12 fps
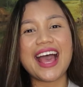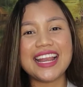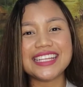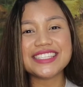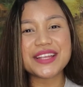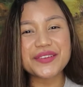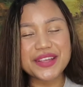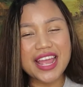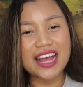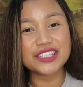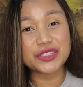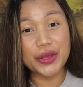halin sa
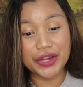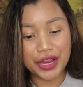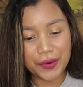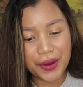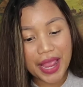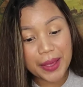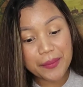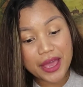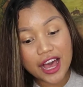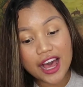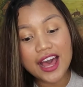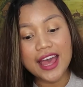Riyadh, Saudi
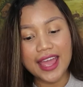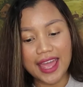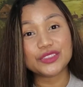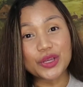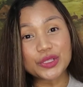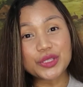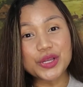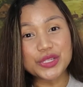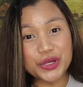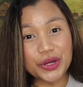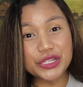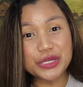Arabia. Toto
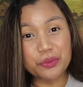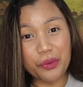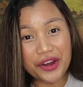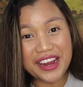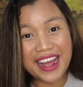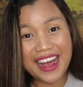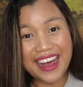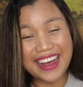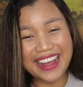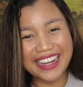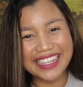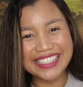George
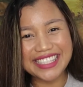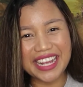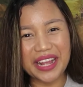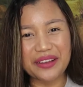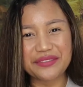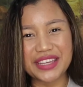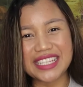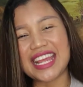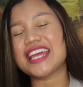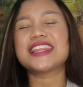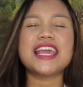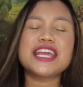Borja, halin sa
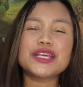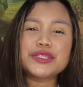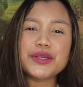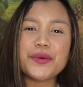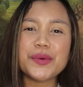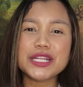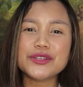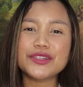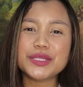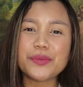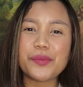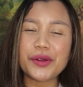Cavite. Thank you so much
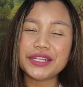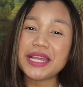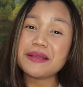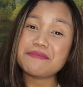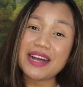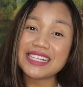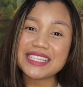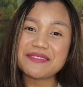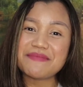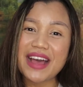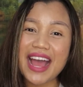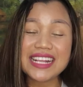for supporting Bangs
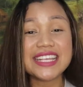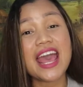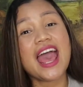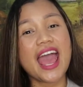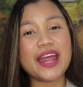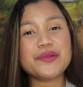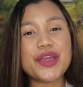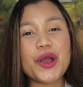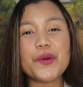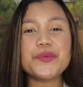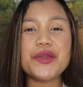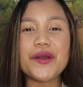and Bags and we
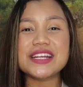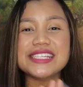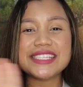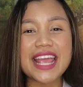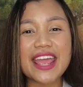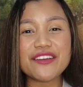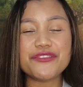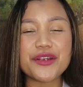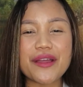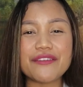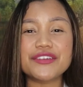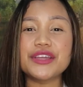hope you are safe
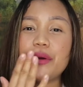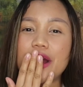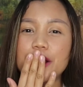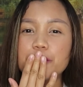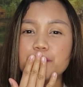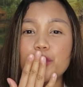wherever you are.